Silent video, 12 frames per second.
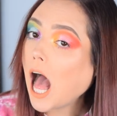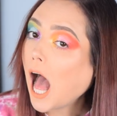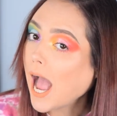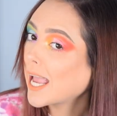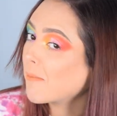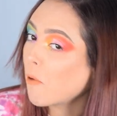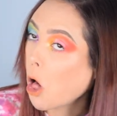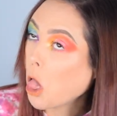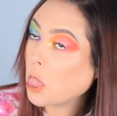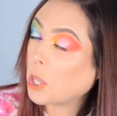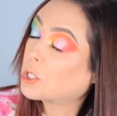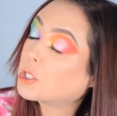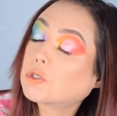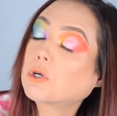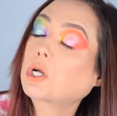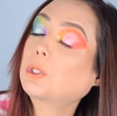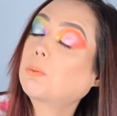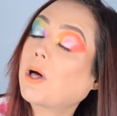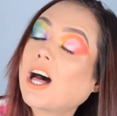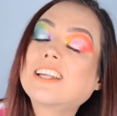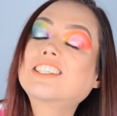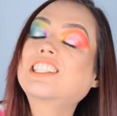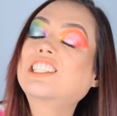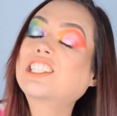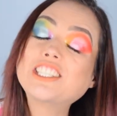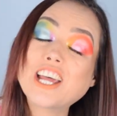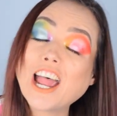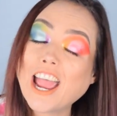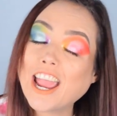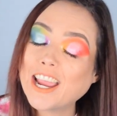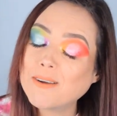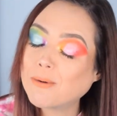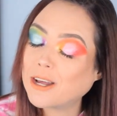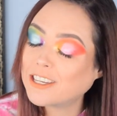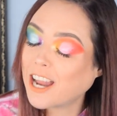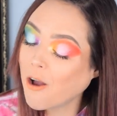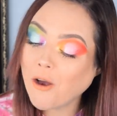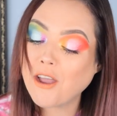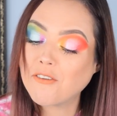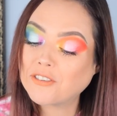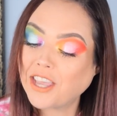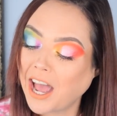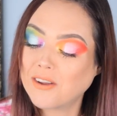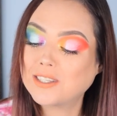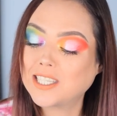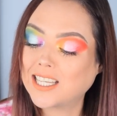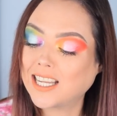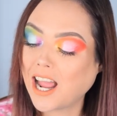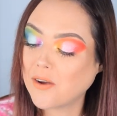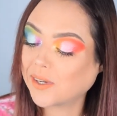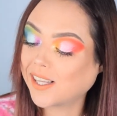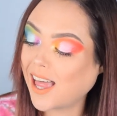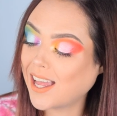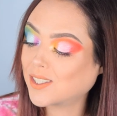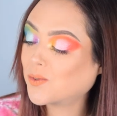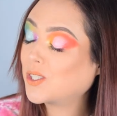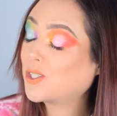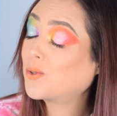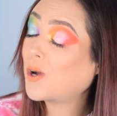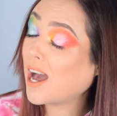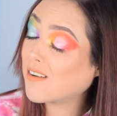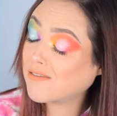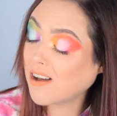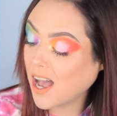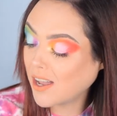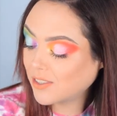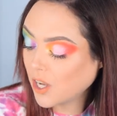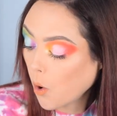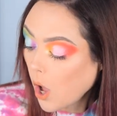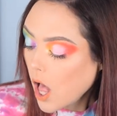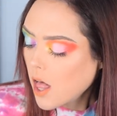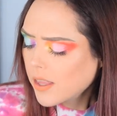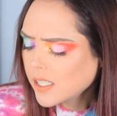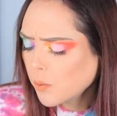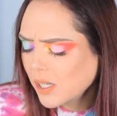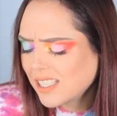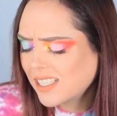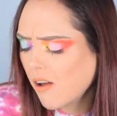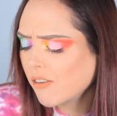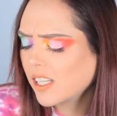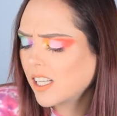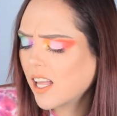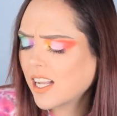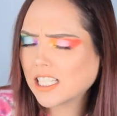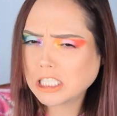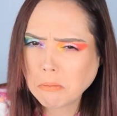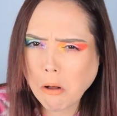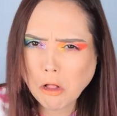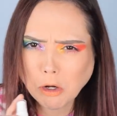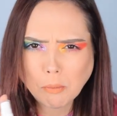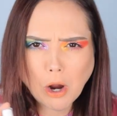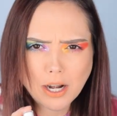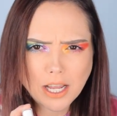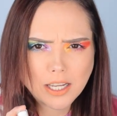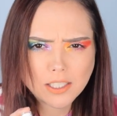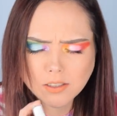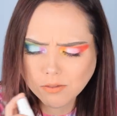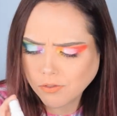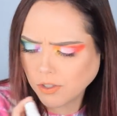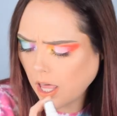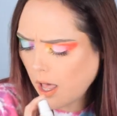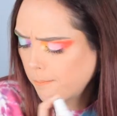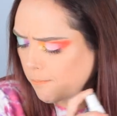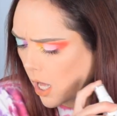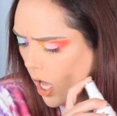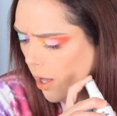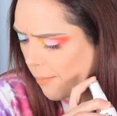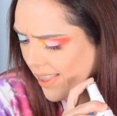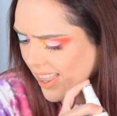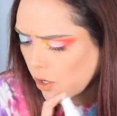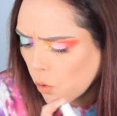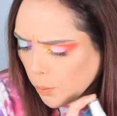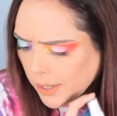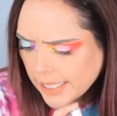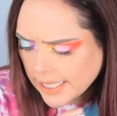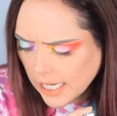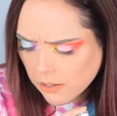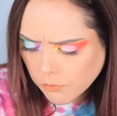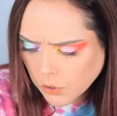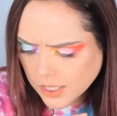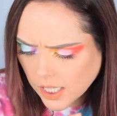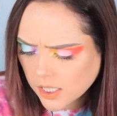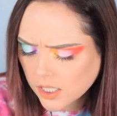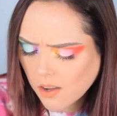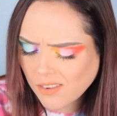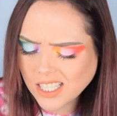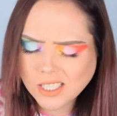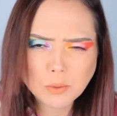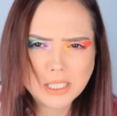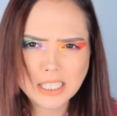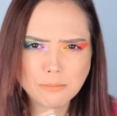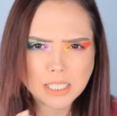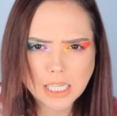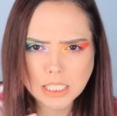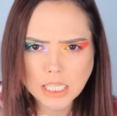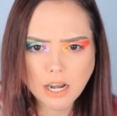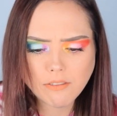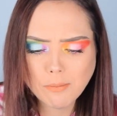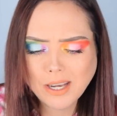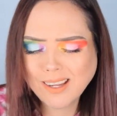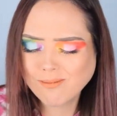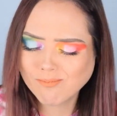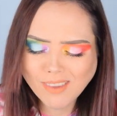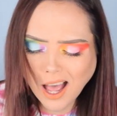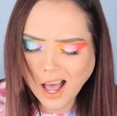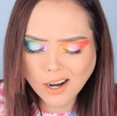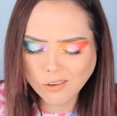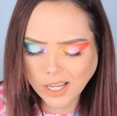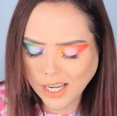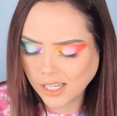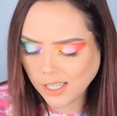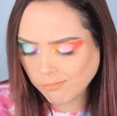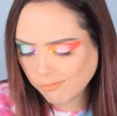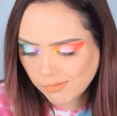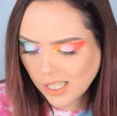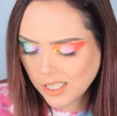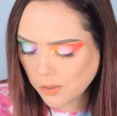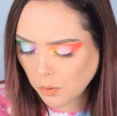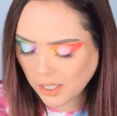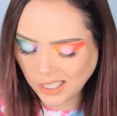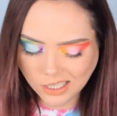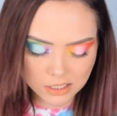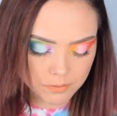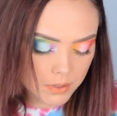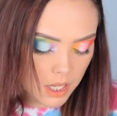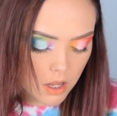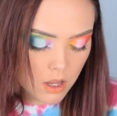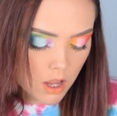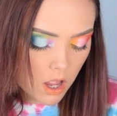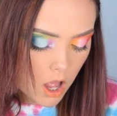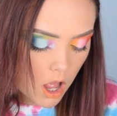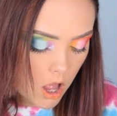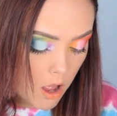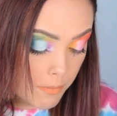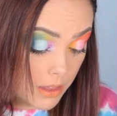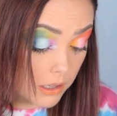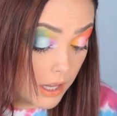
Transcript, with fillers: I am on the struggle bus today, but now I've counted and I realized we do have 5. So this one is definitely like a smaller product for them. They normally send full-size stuff and this one seems like it's kind of a mini. I don't hate it. It is what it is. The